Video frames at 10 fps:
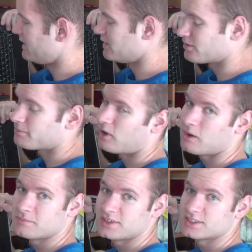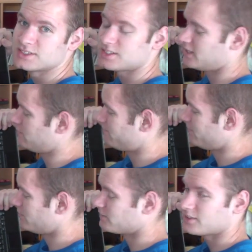your palm does and your
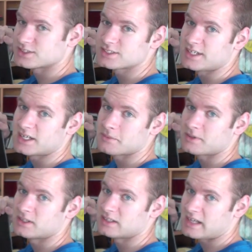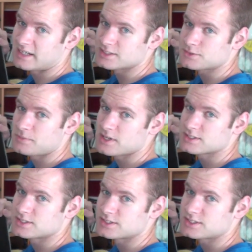finger does take up a lot of
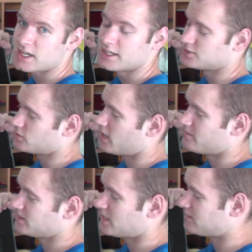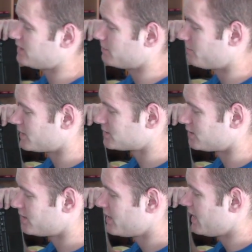space on the side. So having that thick
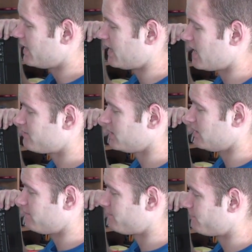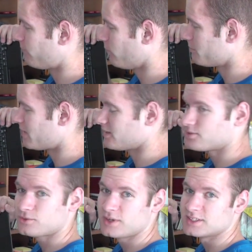bezel and having a
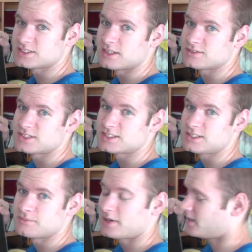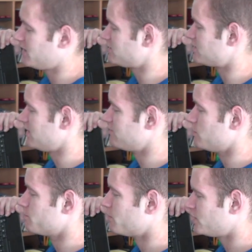4:3 instead of 16:9 is going to give
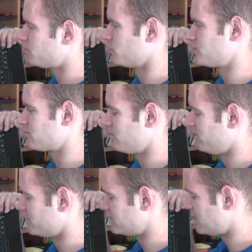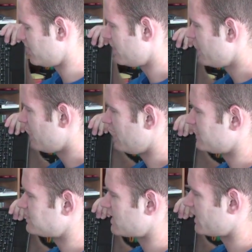you much more screen real estate, and
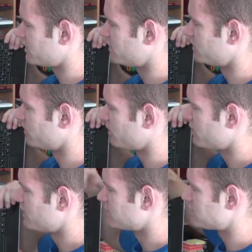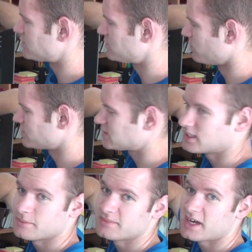it's not going to look so
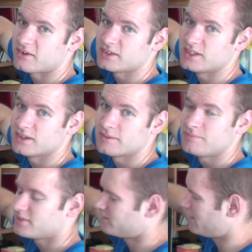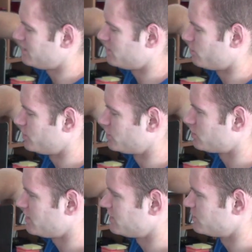slim down here that, you know, when you're
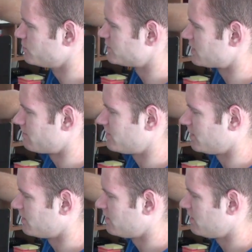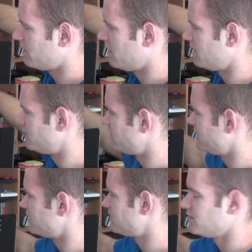trying to do something and it's
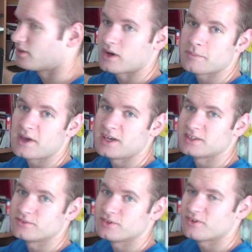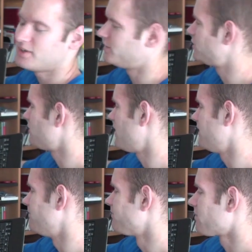just, you know, a pain in the rear end to try
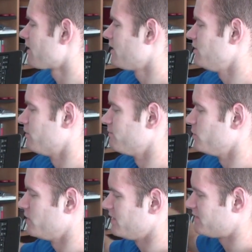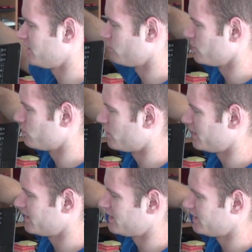and, you know, view anything where you want
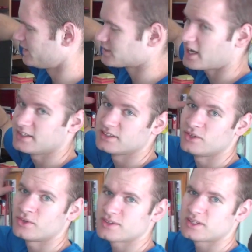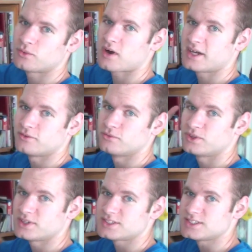to get it nice. The only thing where I can
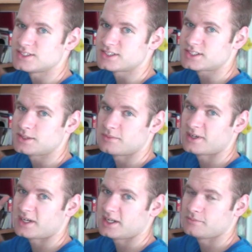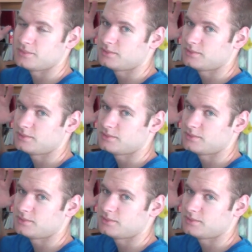really see 16:9